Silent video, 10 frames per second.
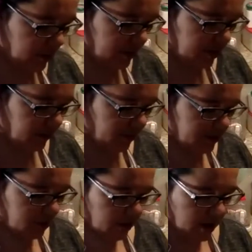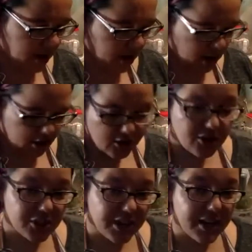them in the freezer.
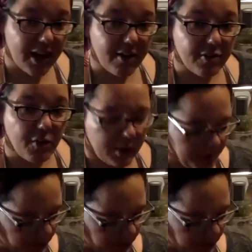Usually I have quite a bit